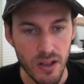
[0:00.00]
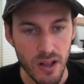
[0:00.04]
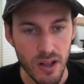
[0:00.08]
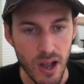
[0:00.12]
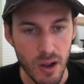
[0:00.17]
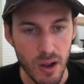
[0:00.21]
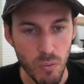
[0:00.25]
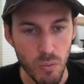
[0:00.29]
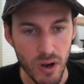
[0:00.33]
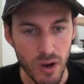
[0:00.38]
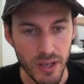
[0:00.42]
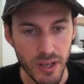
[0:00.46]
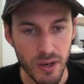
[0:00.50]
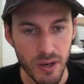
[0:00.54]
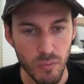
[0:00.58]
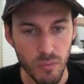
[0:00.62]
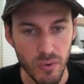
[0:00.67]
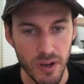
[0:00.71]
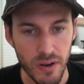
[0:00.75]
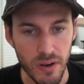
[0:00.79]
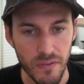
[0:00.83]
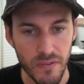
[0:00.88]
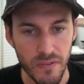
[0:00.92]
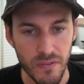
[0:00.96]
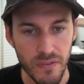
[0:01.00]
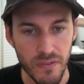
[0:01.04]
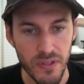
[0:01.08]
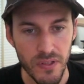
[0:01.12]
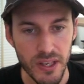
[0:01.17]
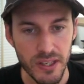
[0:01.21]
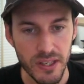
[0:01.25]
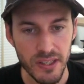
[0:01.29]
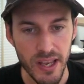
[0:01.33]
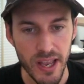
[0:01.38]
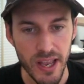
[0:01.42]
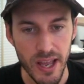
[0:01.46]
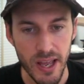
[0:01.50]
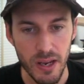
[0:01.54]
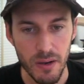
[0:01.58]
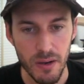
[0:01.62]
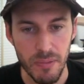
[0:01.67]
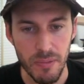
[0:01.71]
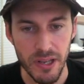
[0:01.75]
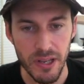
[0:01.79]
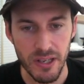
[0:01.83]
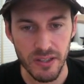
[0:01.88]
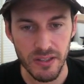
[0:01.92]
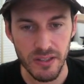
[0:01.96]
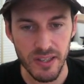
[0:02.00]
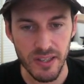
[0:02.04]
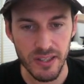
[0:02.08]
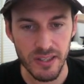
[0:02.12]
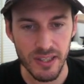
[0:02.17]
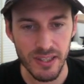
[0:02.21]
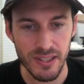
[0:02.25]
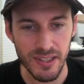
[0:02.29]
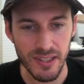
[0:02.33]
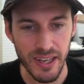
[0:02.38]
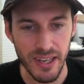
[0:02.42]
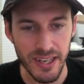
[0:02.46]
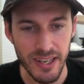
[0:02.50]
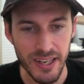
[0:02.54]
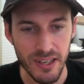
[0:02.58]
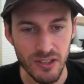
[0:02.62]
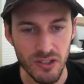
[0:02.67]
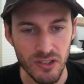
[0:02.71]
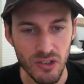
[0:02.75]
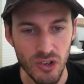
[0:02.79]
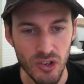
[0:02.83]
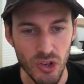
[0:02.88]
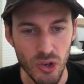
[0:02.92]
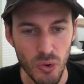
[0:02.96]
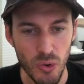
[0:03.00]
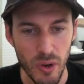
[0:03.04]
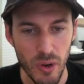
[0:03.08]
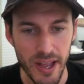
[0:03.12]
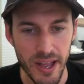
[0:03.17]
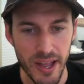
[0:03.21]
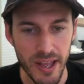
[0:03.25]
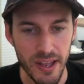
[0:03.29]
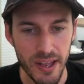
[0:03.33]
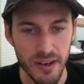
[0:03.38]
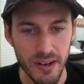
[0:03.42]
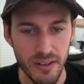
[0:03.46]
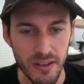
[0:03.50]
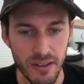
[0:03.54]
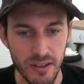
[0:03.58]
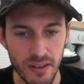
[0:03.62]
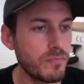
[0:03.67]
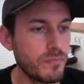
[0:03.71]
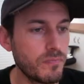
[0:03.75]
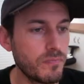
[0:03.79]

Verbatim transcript: I want to get rid of this head because this is like his new head.